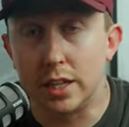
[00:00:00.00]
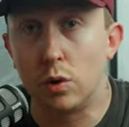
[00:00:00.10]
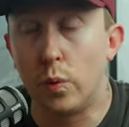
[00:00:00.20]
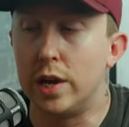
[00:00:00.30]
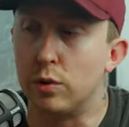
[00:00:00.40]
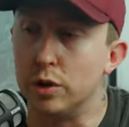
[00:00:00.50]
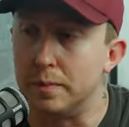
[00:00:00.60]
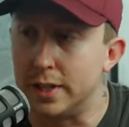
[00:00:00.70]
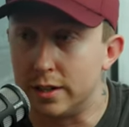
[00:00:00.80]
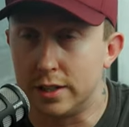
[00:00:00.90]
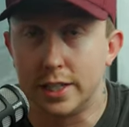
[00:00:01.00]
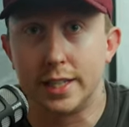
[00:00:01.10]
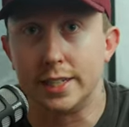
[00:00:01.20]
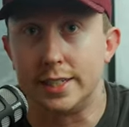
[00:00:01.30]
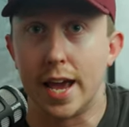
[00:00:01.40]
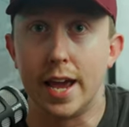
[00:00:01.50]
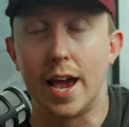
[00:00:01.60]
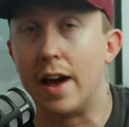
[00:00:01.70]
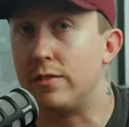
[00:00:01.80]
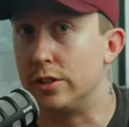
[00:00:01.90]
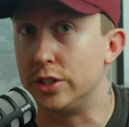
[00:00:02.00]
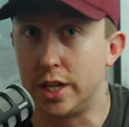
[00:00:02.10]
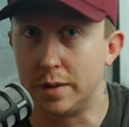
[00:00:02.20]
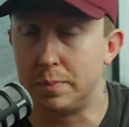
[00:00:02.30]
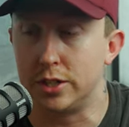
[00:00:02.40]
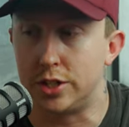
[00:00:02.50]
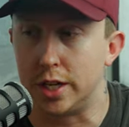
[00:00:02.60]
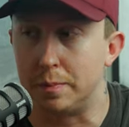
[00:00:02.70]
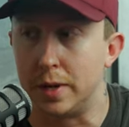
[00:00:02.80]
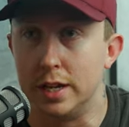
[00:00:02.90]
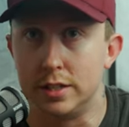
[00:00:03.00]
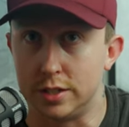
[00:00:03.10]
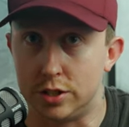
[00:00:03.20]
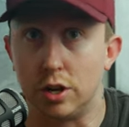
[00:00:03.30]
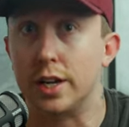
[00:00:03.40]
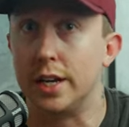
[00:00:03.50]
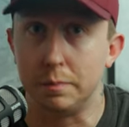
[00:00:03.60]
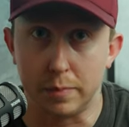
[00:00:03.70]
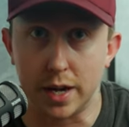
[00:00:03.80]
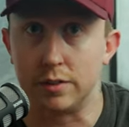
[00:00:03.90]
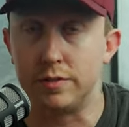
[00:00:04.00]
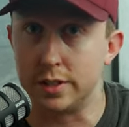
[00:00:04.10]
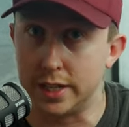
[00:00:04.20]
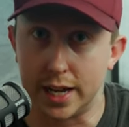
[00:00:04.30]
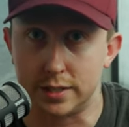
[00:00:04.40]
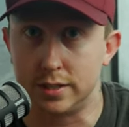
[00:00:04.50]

in the weight room literally the day after a championship to start getting better for the next